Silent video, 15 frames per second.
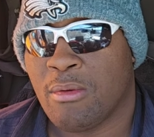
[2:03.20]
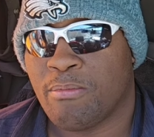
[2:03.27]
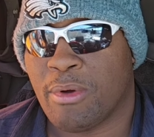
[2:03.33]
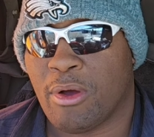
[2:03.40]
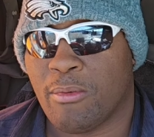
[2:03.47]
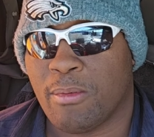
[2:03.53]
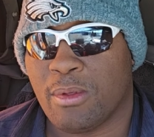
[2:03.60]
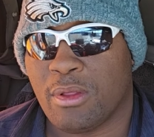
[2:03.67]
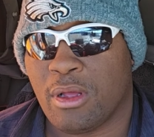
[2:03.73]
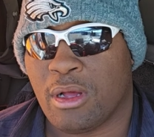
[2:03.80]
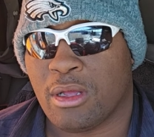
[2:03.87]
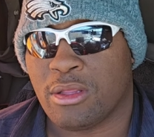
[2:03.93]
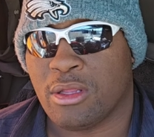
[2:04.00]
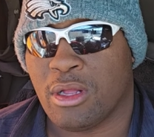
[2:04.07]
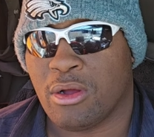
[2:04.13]
But,
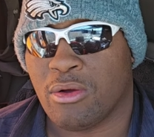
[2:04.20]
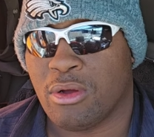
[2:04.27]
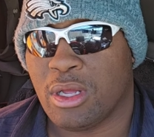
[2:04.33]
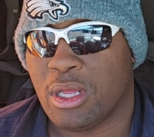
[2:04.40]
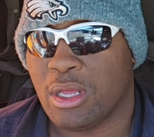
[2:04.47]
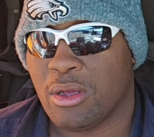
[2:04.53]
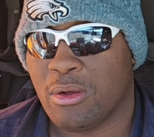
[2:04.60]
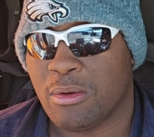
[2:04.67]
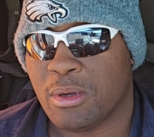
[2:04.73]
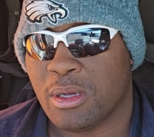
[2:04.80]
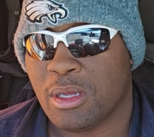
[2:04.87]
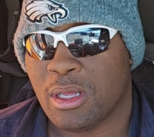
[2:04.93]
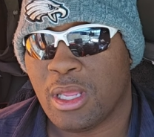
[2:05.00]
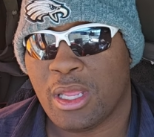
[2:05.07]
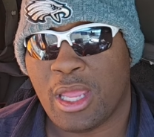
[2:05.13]
you know,
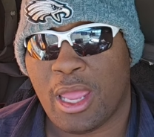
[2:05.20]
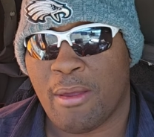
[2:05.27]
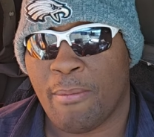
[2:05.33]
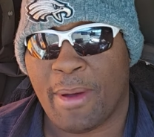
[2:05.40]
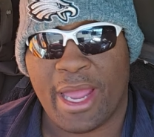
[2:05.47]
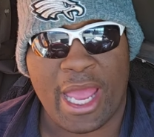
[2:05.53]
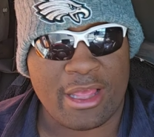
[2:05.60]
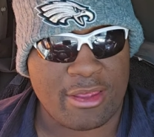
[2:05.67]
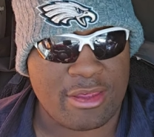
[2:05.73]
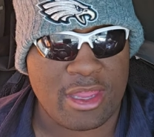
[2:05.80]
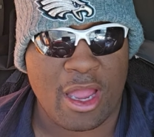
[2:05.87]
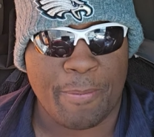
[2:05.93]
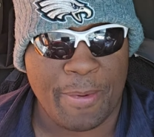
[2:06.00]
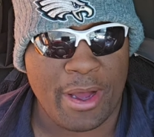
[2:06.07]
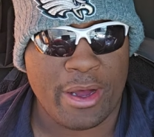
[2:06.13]
everybody has to
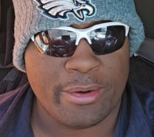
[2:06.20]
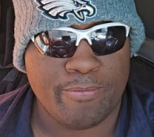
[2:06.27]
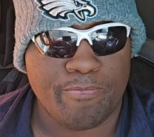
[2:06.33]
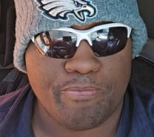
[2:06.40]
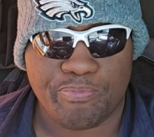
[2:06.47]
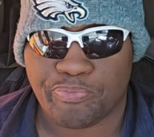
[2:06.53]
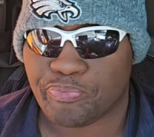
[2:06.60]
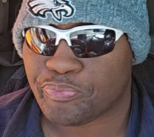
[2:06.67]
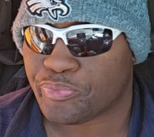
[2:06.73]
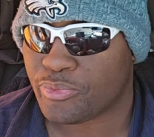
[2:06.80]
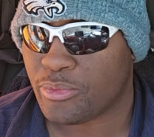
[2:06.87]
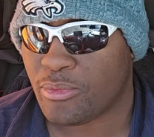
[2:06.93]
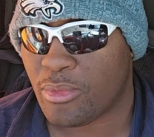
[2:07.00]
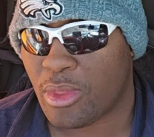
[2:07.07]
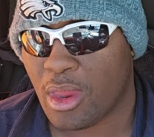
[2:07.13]
step up.
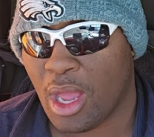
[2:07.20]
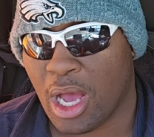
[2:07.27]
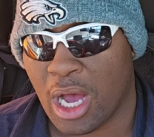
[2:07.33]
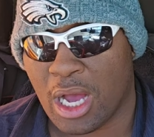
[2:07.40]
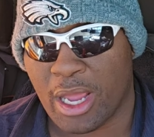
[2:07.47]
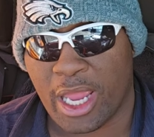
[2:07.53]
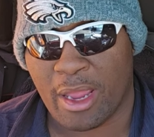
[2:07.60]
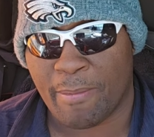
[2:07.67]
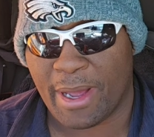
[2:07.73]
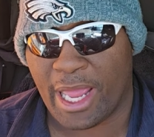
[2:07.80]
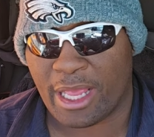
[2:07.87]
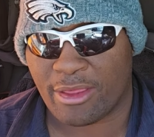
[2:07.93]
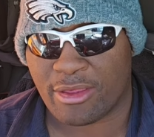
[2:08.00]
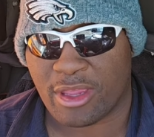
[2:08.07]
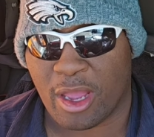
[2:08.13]
Everybody
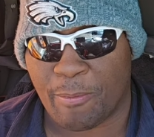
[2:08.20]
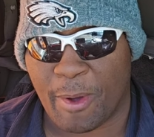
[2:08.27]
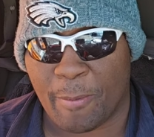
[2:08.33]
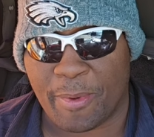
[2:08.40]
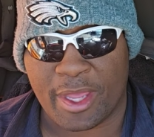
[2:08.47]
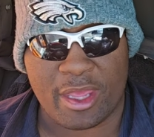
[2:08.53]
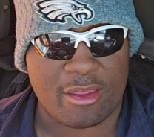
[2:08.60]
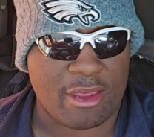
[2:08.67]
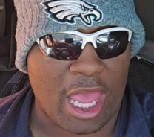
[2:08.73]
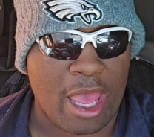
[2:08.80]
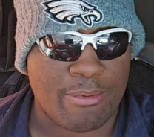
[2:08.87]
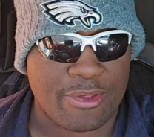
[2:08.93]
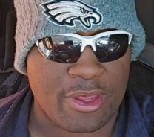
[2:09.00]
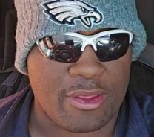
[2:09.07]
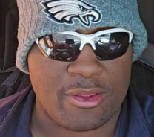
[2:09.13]
has to step up in his
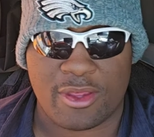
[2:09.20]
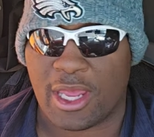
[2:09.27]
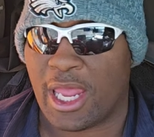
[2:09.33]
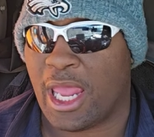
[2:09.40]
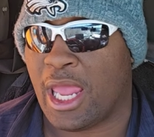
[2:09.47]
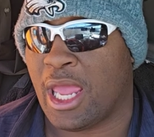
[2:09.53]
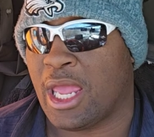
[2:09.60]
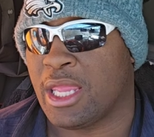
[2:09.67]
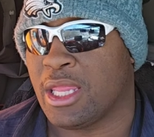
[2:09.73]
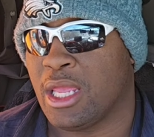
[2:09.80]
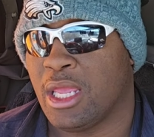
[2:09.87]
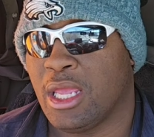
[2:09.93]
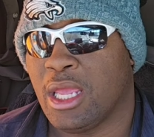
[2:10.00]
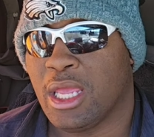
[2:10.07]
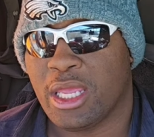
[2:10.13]
absence and
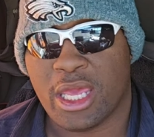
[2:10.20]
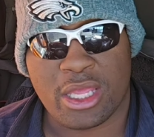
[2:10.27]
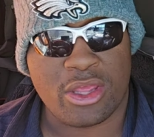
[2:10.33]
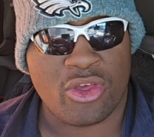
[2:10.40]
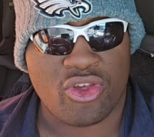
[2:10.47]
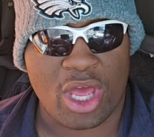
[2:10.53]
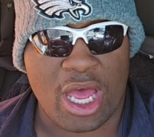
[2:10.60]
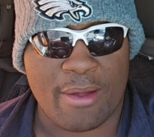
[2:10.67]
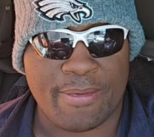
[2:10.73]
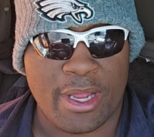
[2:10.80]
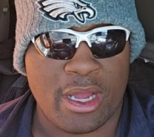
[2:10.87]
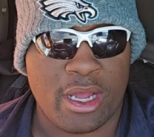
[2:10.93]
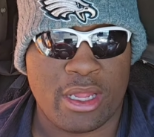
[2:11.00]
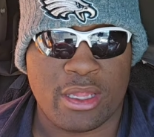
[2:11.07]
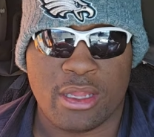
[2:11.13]
get the job
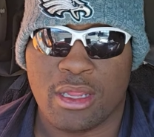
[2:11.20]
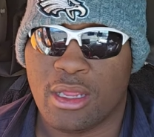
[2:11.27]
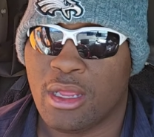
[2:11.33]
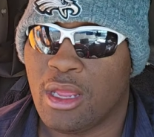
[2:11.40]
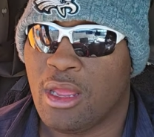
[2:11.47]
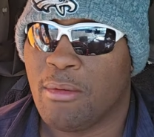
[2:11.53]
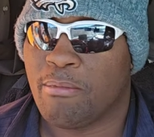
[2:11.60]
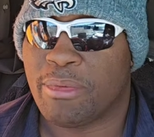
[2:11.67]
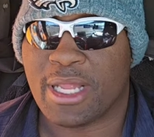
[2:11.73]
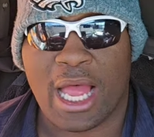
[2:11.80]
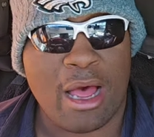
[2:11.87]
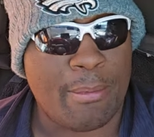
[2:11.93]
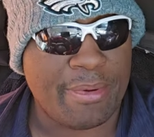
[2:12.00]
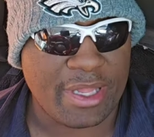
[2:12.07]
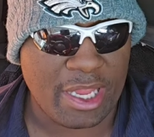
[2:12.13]
done. But
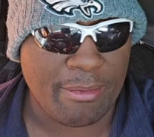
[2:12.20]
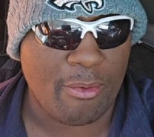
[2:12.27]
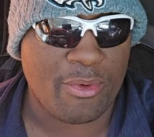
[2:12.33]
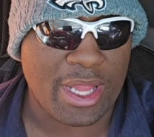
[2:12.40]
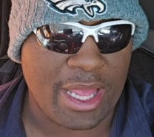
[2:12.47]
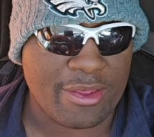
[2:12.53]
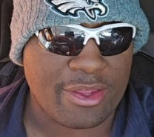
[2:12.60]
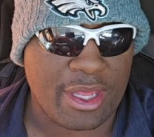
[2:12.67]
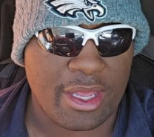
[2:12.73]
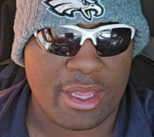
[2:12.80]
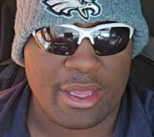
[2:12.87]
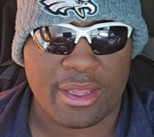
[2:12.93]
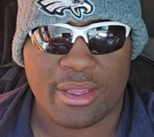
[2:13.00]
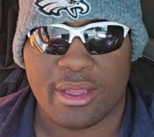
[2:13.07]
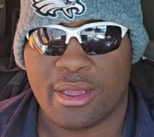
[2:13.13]
I'll believe it when I see
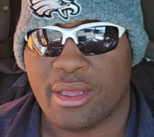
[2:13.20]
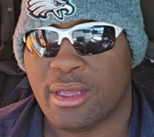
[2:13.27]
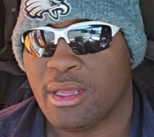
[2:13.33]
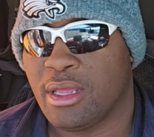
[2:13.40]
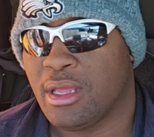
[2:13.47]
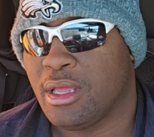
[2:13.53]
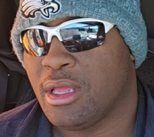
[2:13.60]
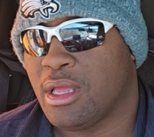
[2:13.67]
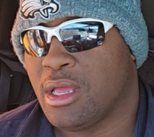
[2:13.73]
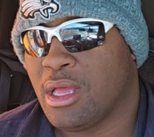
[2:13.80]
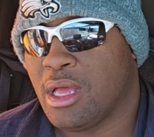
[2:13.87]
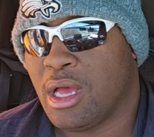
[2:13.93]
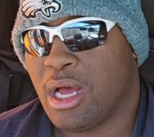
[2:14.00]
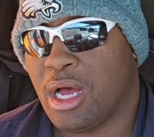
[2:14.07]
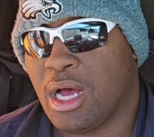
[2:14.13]
it.
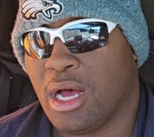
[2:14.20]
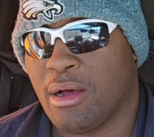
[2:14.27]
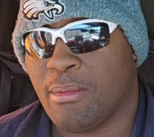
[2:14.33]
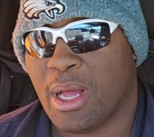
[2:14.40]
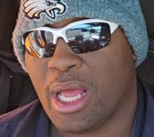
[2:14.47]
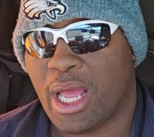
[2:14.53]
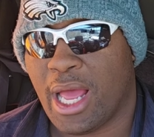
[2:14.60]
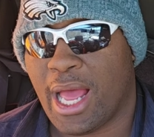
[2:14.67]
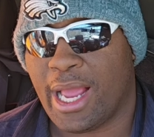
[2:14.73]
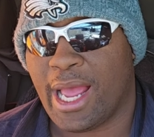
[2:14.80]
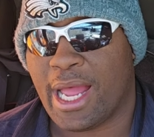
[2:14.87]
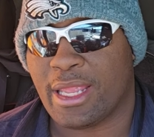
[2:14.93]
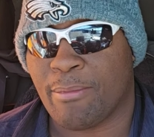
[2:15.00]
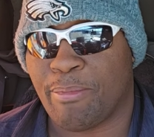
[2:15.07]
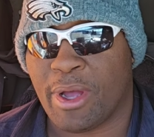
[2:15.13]
I
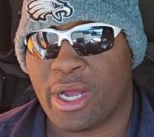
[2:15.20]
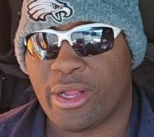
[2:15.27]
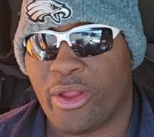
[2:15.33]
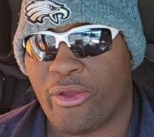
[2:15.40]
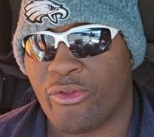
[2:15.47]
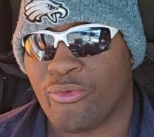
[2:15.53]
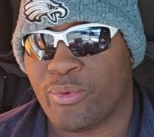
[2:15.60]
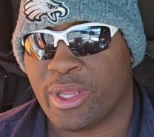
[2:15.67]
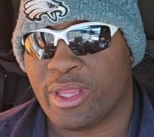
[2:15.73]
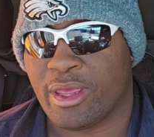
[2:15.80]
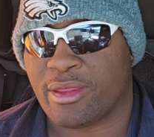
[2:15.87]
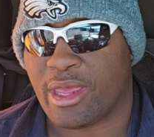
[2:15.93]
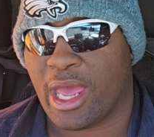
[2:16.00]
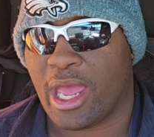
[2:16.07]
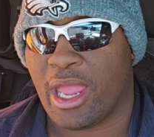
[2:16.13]
got the Buccaneers winning
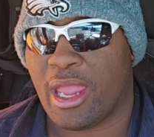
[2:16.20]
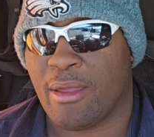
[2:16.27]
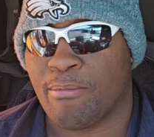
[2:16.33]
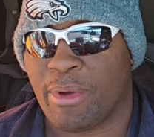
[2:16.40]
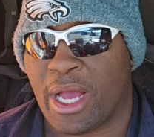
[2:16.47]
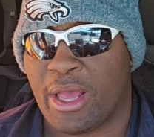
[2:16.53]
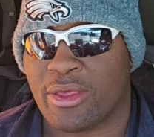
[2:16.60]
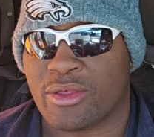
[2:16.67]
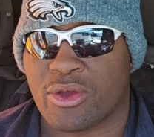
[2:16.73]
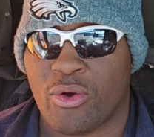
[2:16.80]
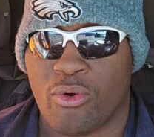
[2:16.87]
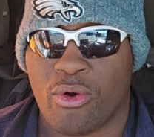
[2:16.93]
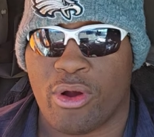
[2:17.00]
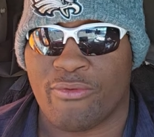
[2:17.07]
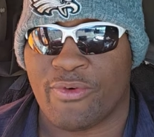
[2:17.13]
this game by a
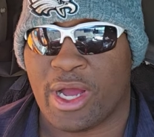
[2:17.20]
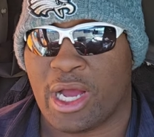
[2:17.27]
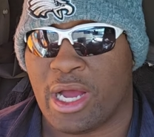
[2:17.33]
score of